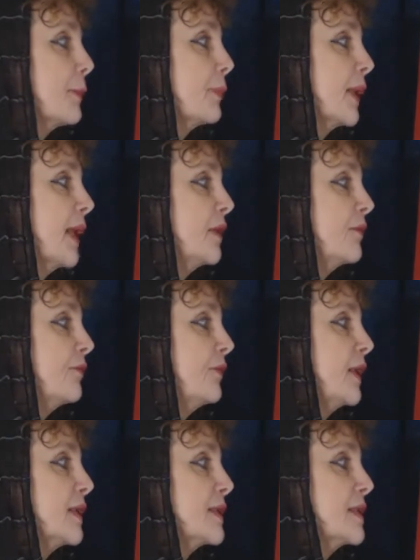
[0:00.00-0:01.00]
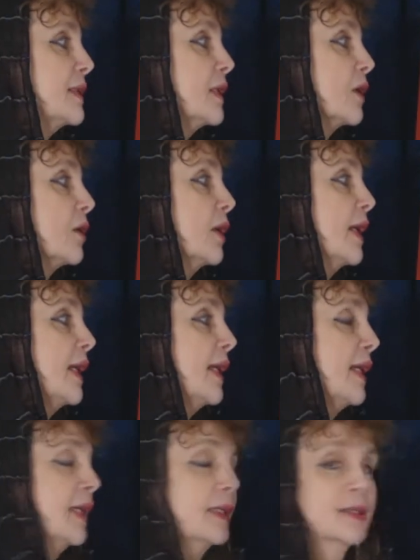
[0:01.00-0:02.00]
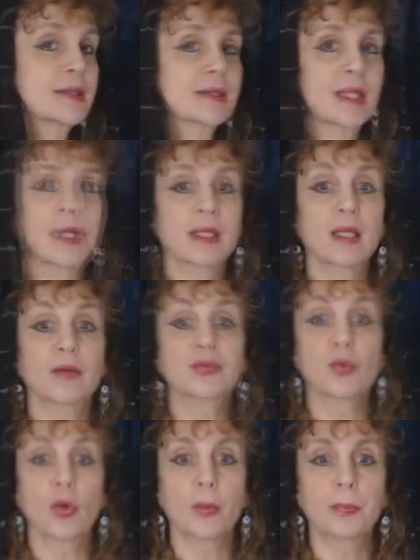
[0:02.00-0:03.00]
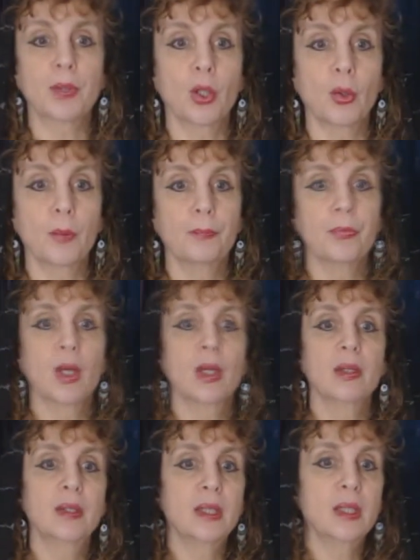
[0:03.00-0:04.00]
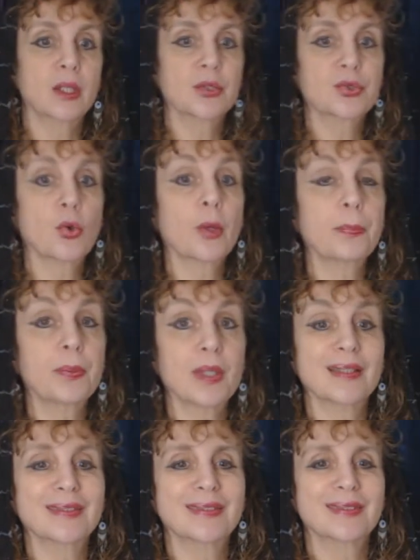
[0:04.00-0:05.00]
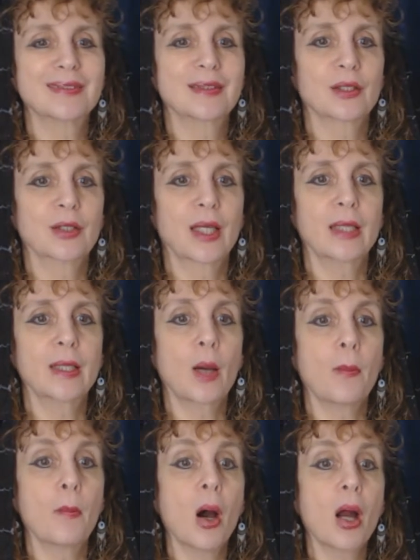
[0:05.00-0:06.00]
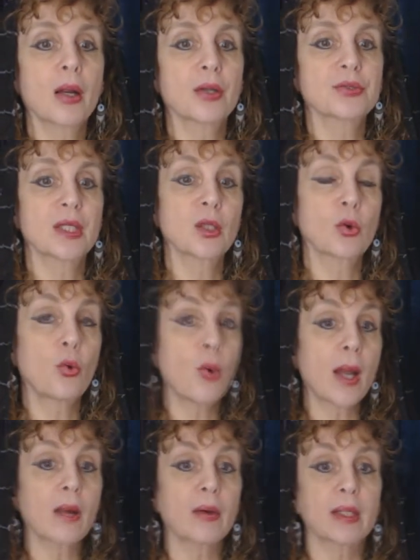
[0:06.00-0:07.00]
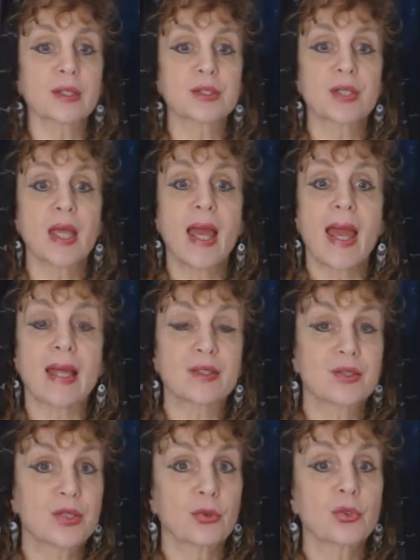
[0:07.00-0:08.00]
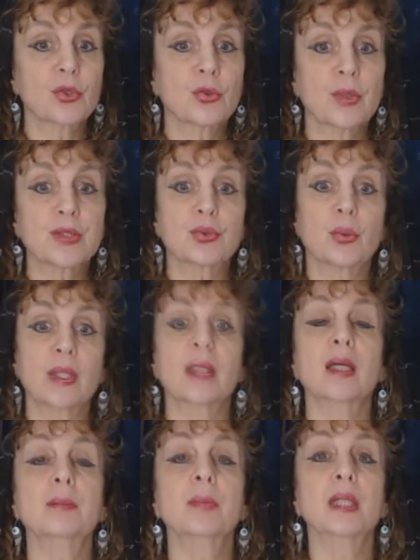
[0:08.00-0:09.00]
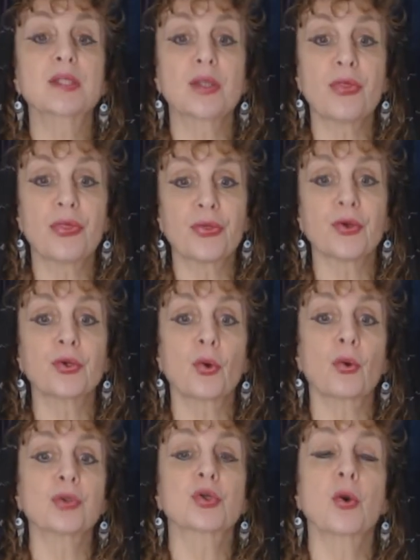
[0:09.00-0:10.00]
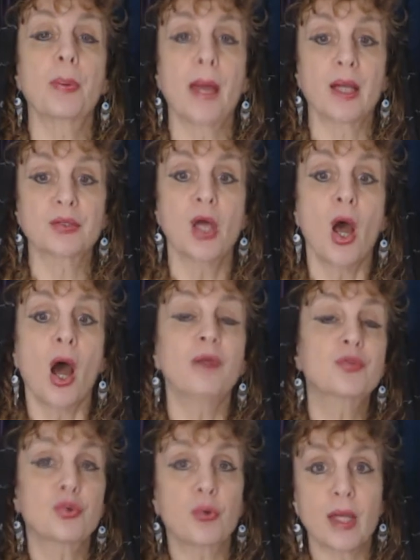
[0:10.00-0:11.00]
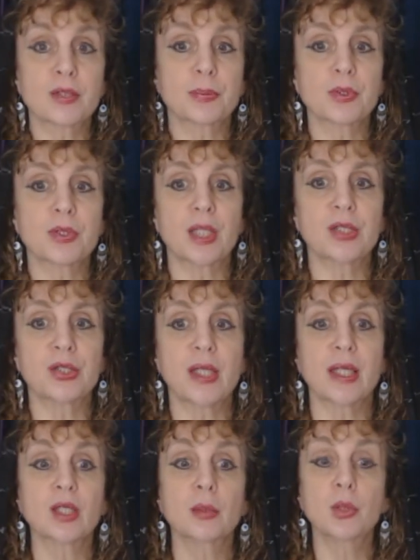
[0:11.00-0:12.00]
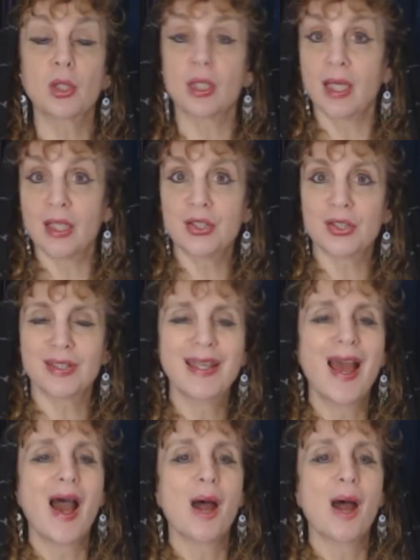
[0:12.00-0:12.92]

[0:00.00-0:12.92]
the planet Venus here in the sign of Scorpio, the scorpion. Okay, now Mars in Aquarius at 0 degrees 29 minutes in third horoscope house of transportation and communication.